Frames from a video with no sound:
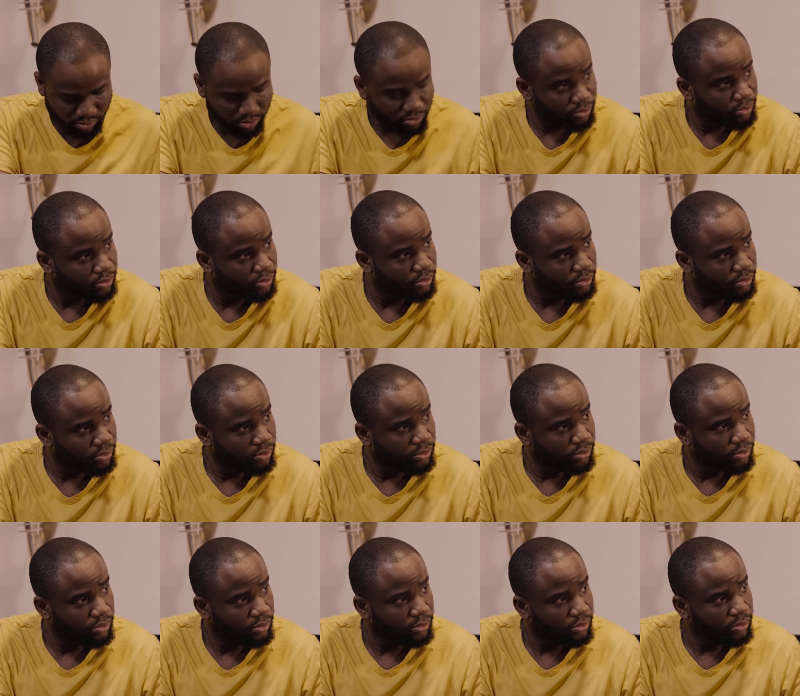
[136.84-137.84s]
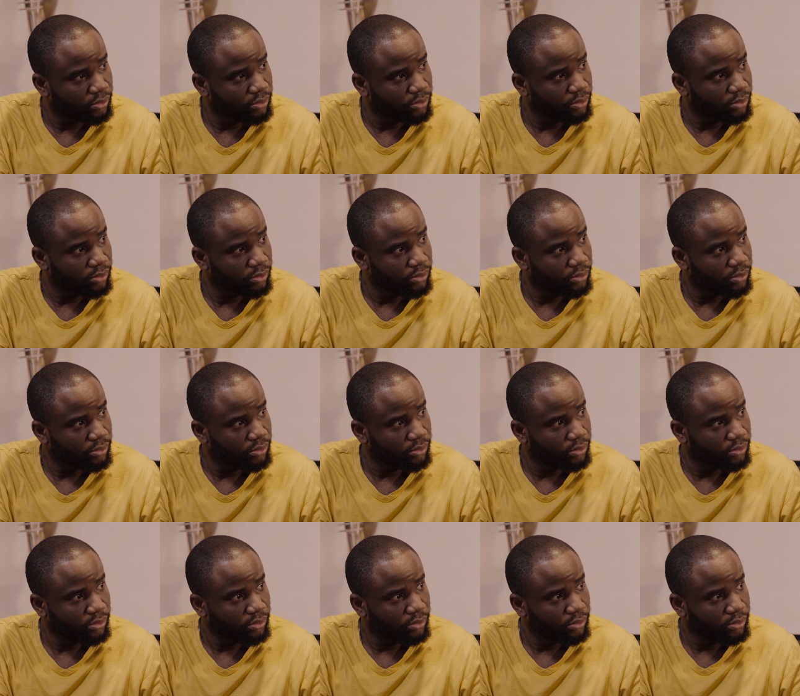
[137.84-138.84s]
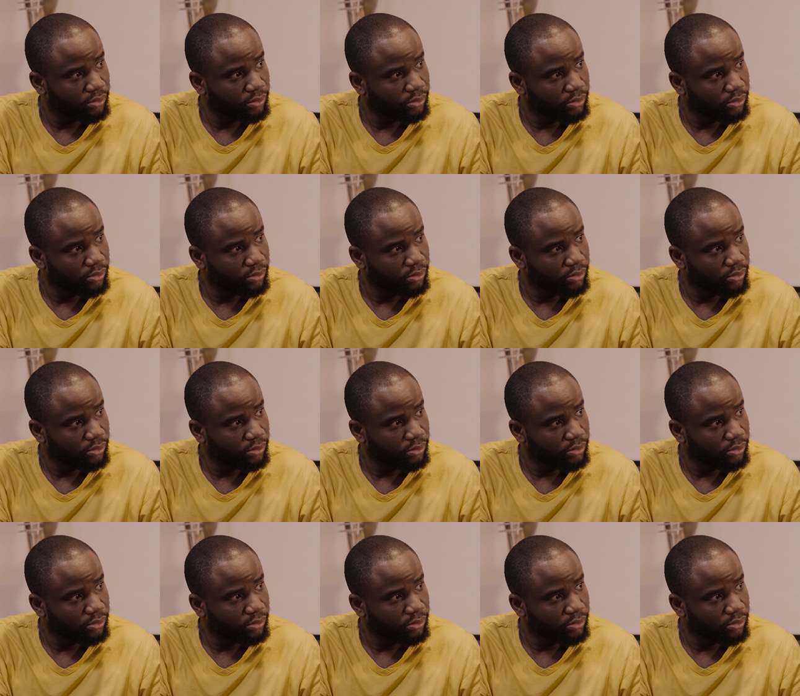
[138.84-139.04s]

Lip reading: No one is speaking in this clip.